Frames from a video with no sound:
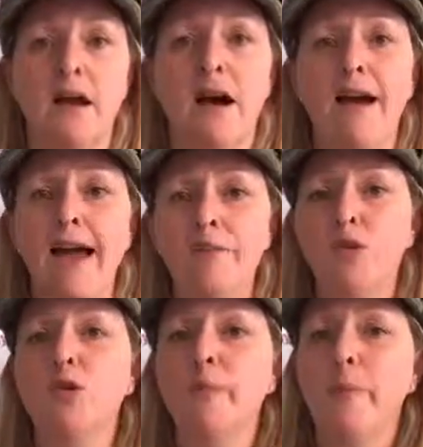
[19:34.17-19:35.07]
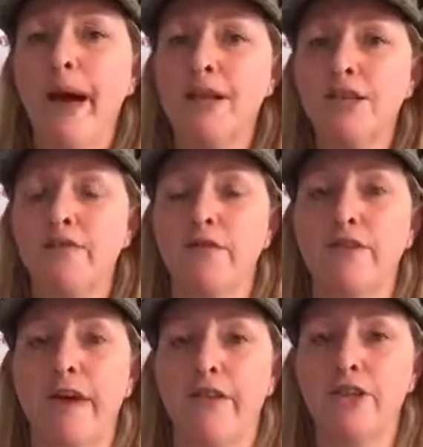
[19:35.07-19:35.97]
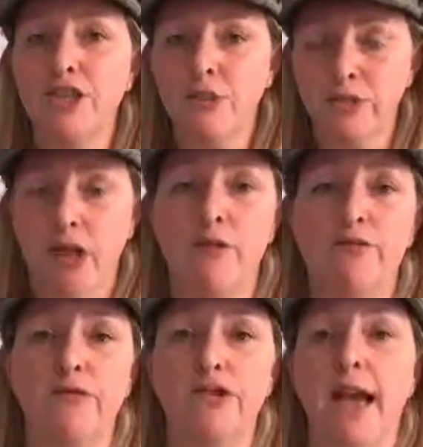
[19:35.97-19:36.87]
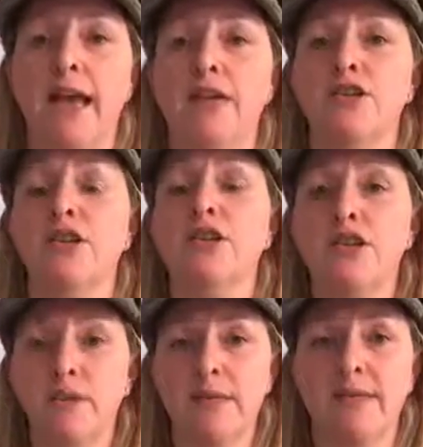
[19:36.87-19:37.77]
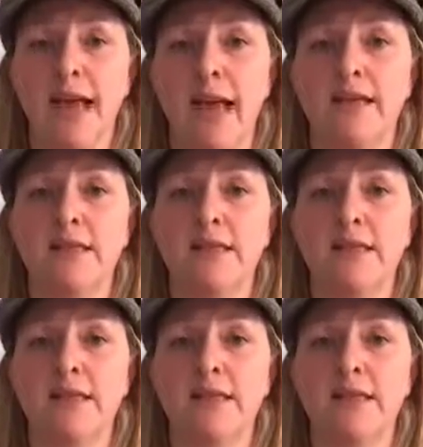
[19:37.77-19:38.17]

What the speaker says: I had more compassion for the fact that she was going through change and that she was scared.